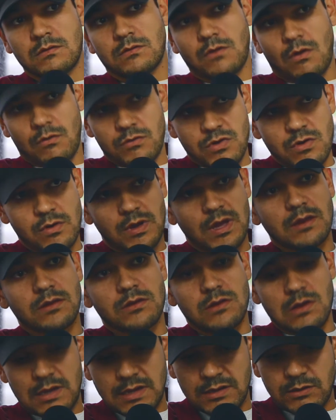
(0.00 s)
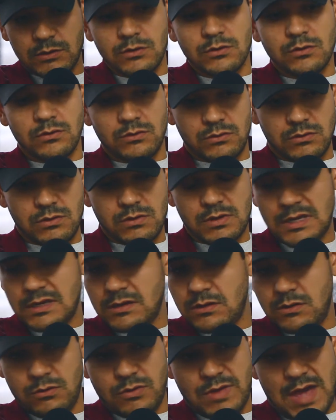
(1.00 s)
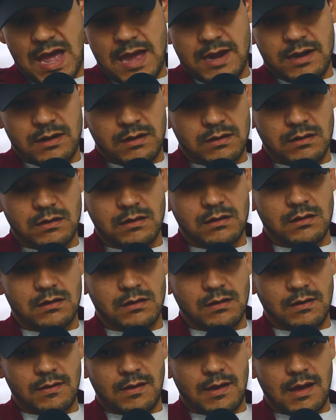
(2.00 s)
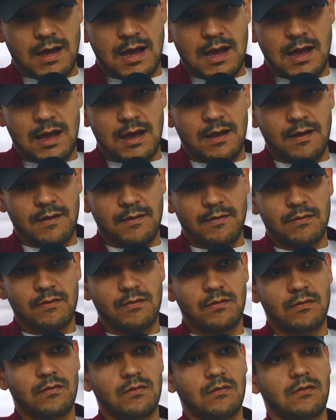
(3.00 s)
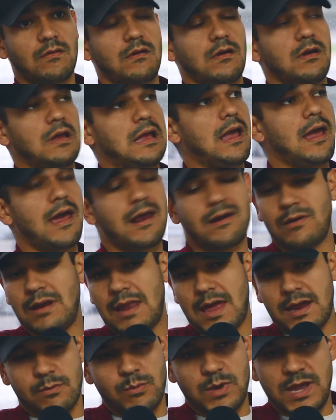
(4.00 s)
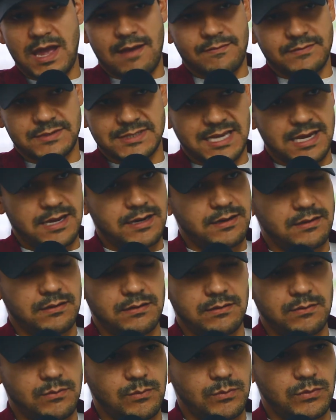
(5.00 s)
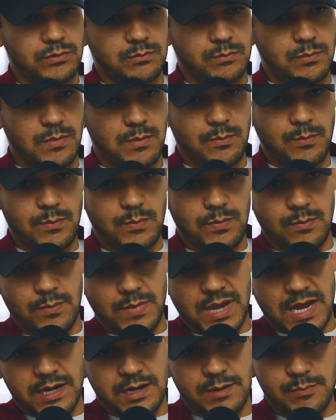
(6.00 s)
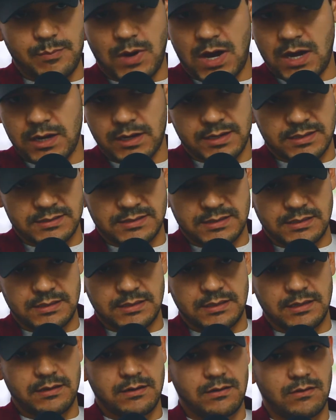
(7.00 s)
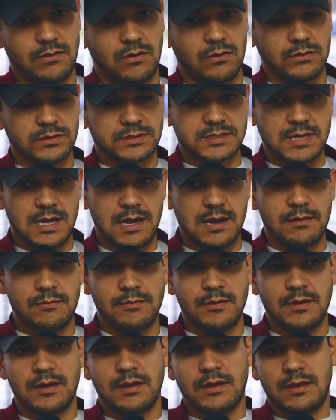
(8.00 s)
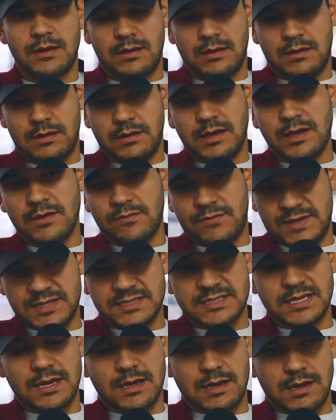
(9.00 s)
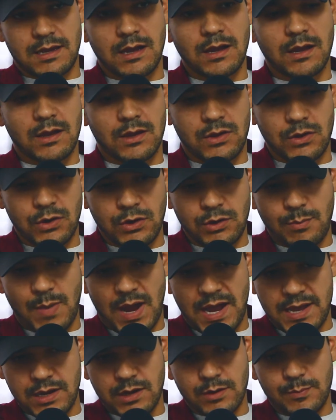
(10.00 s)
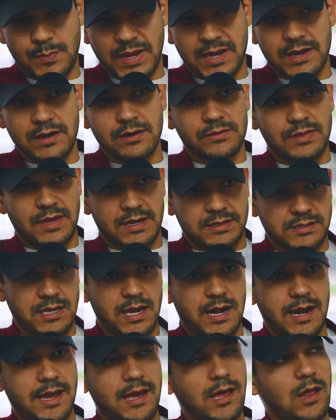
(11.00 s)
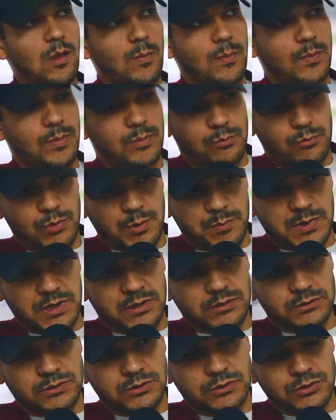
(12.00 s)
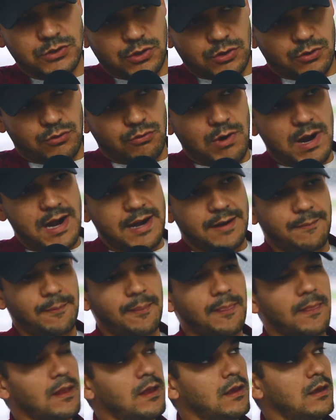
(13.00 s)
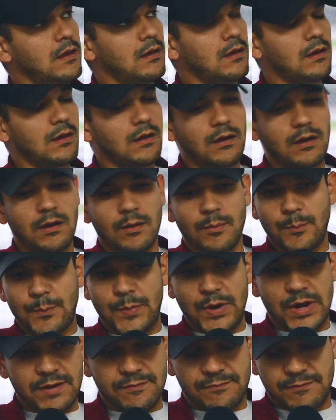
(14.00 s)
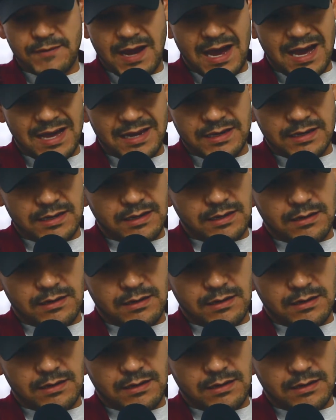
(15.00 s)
So you can do that. And like we have said in many podcasts and all the time, if it's a good buy here, pay here, that is going to help rebuild your credit. But if not,